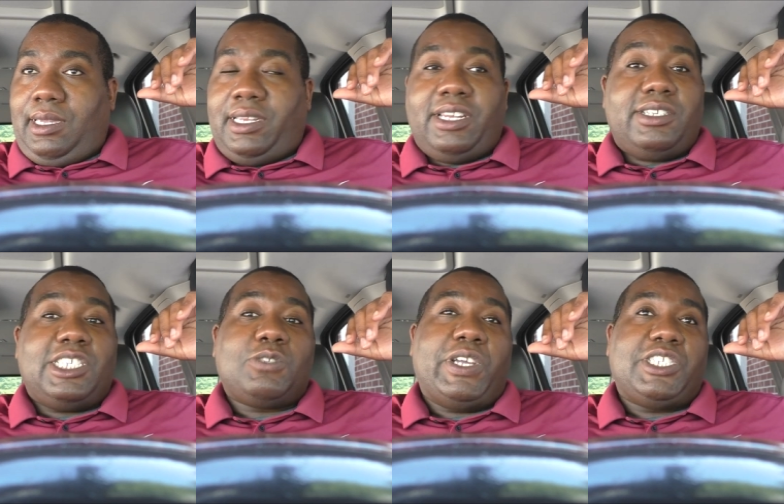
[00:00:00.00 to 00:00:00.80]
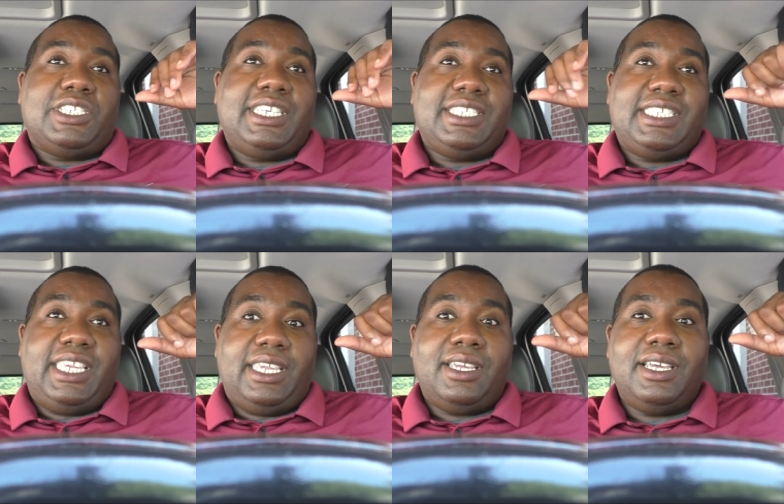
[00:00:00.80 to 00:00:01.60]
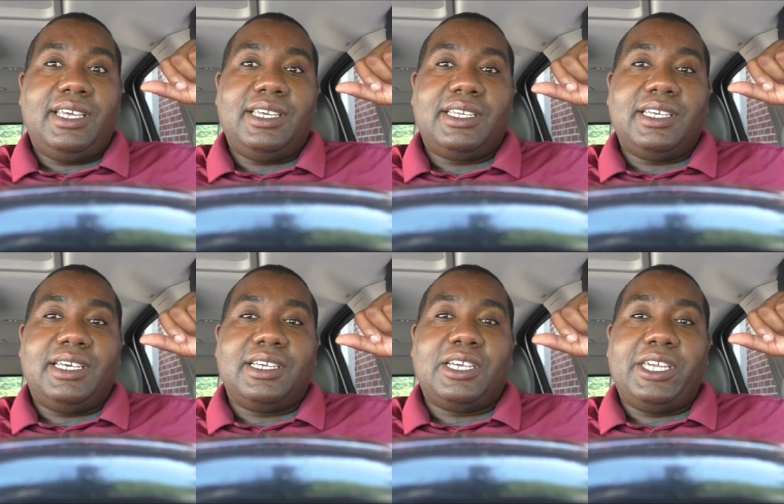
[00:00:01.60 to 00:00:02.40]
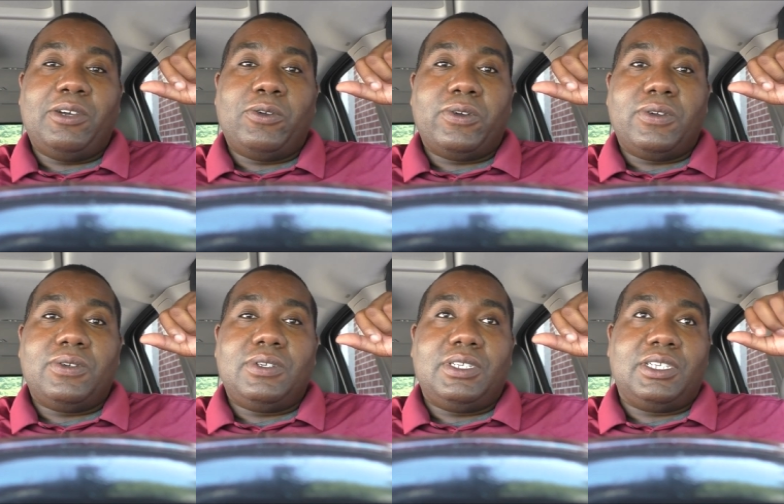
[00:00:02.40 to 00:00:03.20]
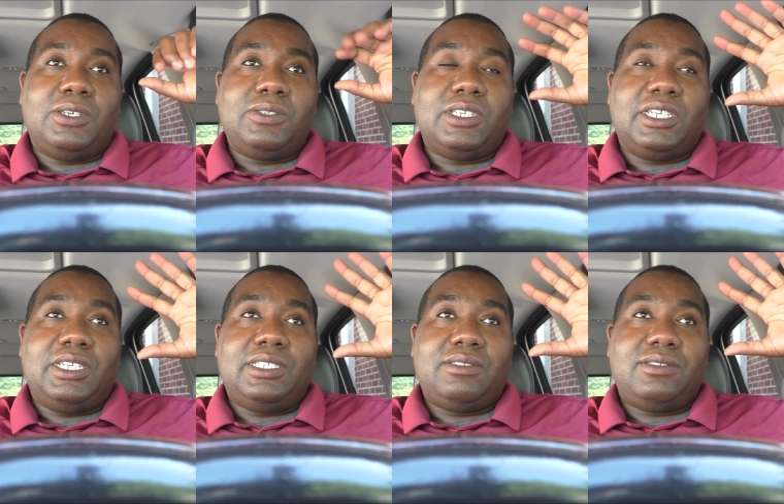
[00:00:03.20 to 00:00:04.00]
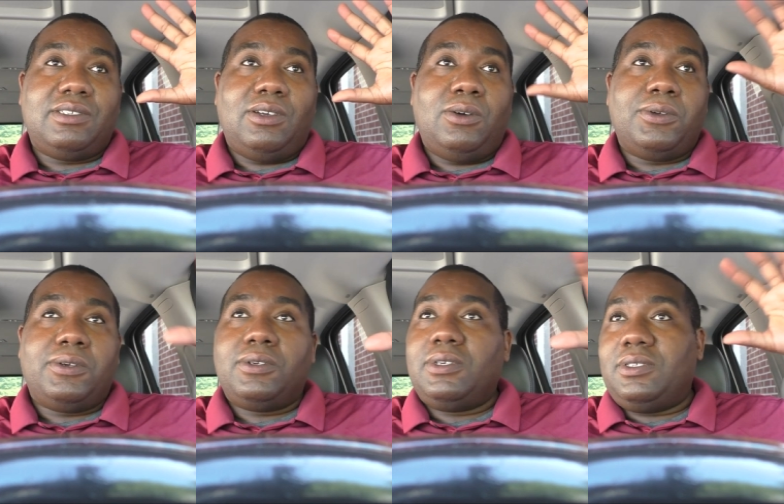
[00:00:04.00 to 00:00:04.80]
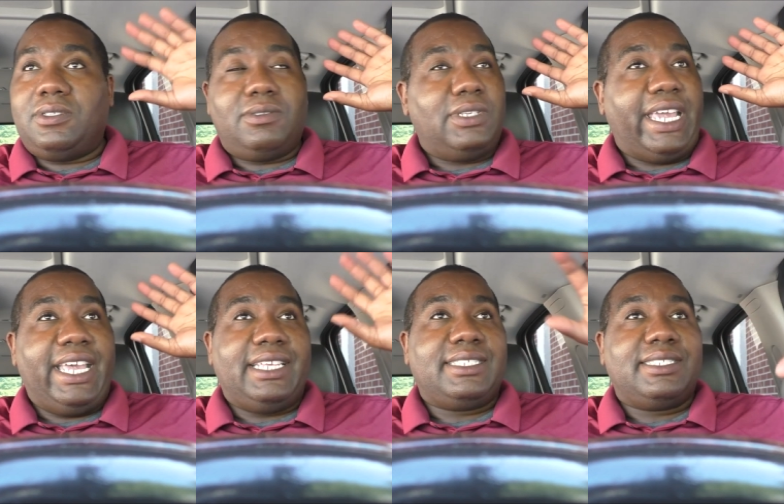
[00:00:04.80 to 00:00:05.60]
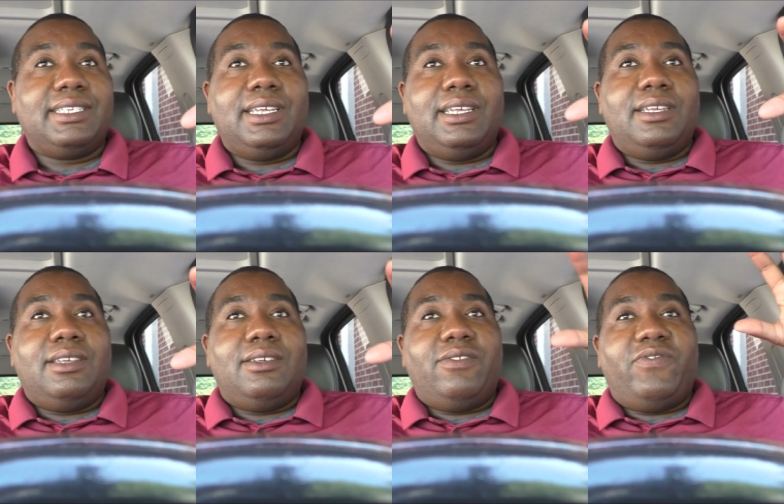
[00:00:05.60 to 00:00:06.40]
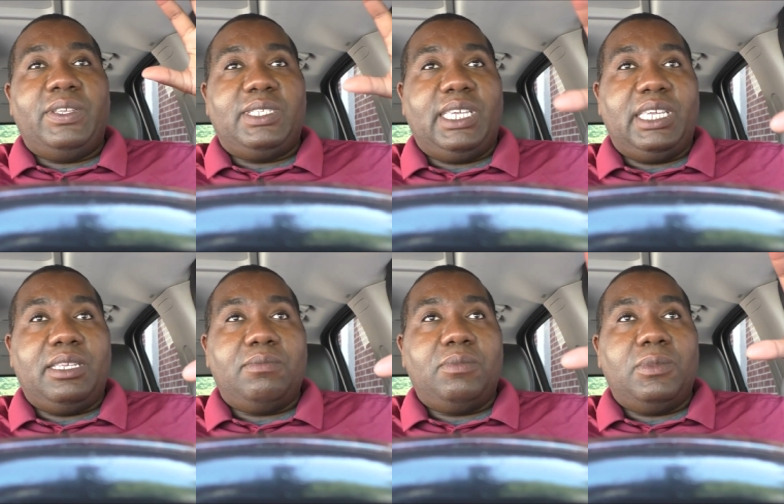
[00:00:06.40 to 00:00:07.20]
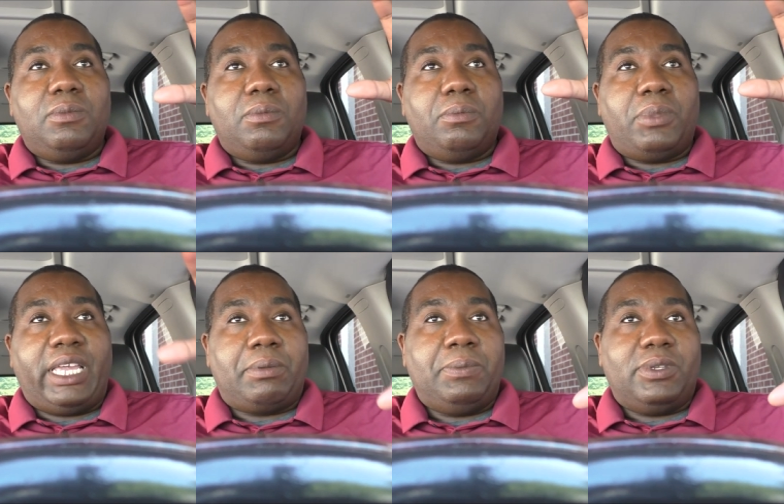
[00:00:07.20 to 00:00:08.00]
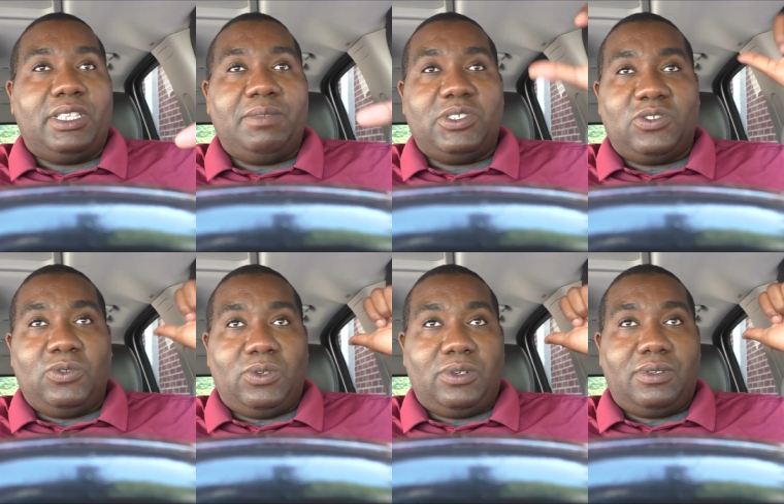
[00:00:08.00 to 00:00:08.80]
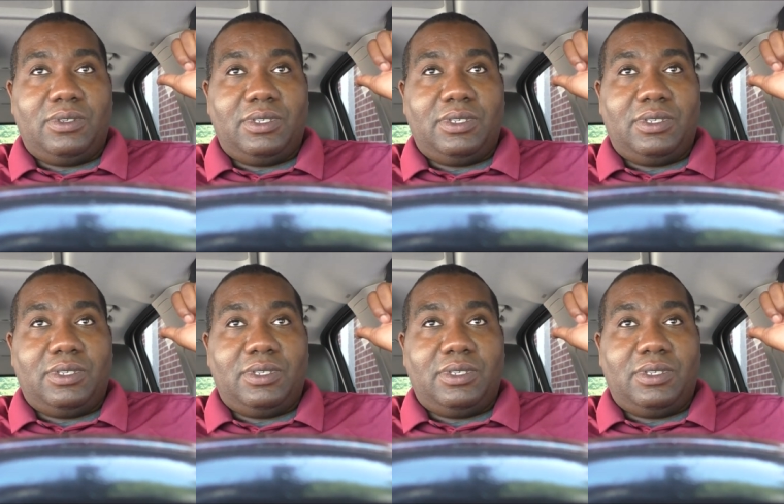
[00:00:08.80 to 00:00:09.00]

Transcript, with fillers: Another situation, Tennessee, uh, gun owner, uh, gun, gun owner asked 15 black people to leave the store.